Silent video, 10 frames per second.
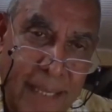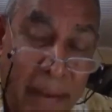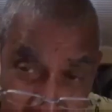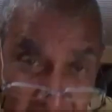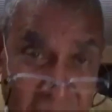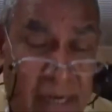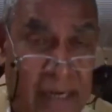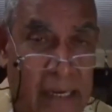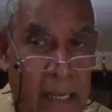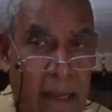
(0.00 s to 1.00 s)
Many
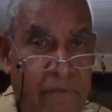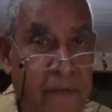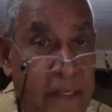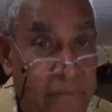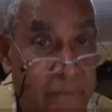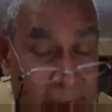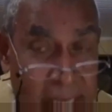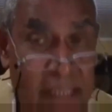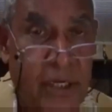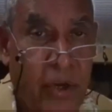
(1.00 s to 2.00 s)
children feel
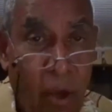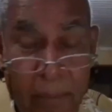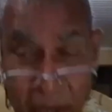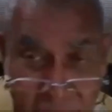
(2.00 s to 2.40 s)
very insecure